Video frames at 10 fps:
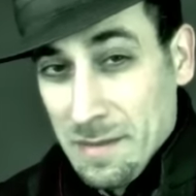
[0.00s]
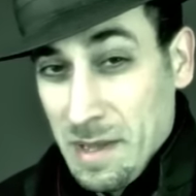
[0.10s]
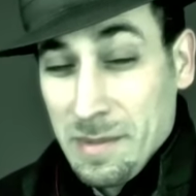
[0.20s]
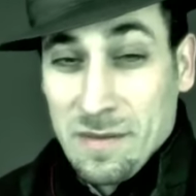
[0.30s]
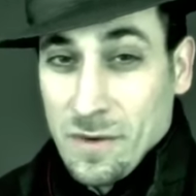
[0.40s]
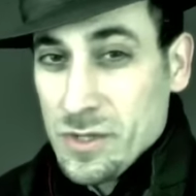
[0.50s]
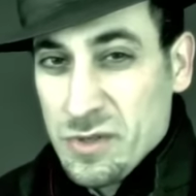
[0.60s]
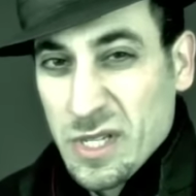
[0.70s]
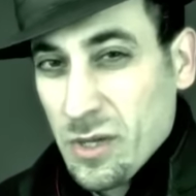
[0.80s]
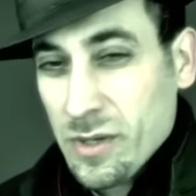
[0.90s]
maybe the first
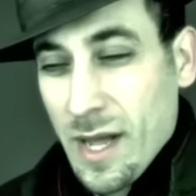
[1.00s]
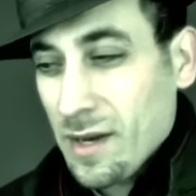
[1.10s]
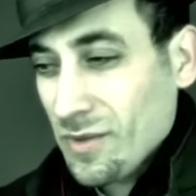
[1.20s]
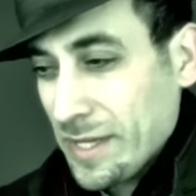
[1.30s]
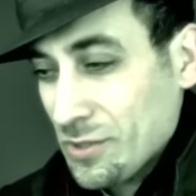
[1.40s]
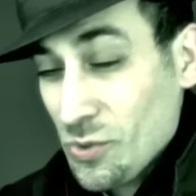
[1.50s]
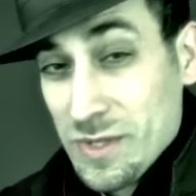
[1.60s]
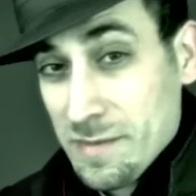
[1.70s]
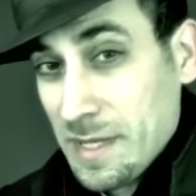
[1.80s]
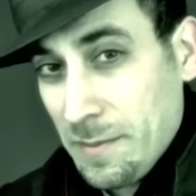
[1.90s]
trick you're kind of like doing
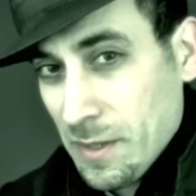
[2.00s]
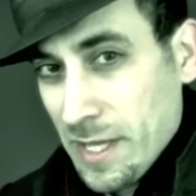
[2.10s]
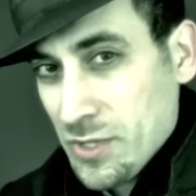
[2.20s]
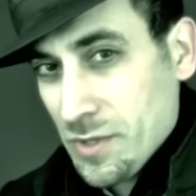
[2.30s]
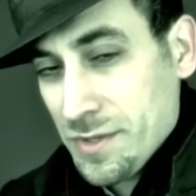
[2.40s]
some manipulation